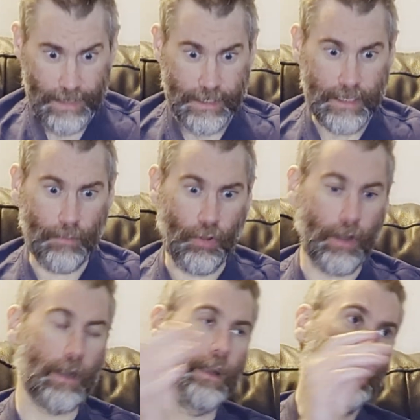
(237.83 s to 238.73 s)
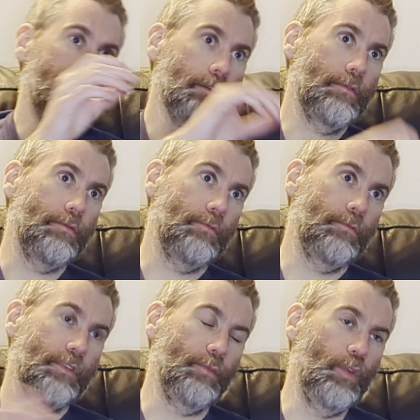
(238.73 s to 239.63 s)
is similar
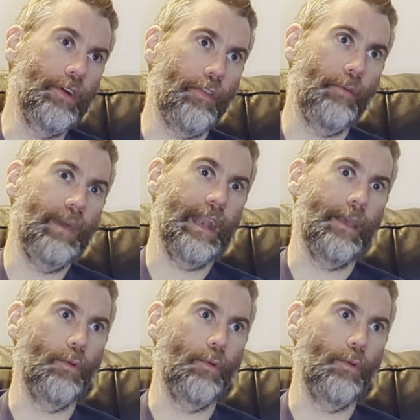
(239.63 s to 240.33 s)
with the Will of the Many,